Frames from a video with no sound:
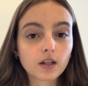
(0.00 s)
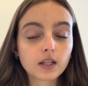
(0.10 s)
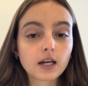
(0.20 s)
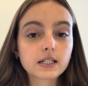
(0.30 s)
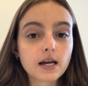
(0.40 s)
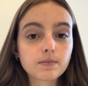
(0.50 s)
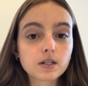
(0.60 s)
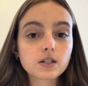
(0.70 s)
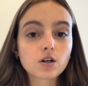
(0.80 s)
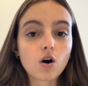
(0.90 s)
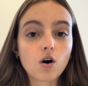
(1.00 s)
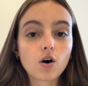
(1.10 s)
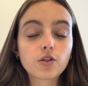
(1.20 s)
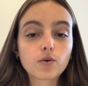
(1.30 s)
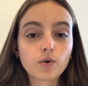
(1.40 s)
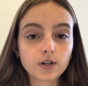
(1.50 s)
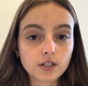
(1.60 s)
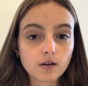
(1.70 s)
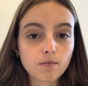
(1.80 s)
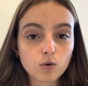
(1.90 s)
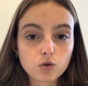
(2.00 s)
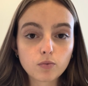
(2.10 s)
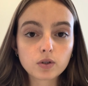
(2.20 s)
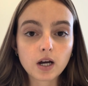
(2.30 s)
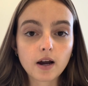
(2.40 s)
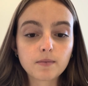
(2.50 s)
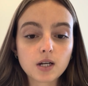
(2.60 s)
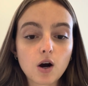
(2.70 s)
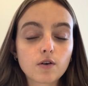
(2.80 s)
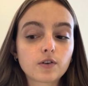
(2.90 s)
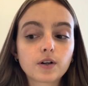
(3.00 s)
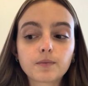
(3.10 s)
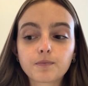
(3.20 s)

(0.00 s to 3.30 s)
They attempted to call authorities multiple times, however,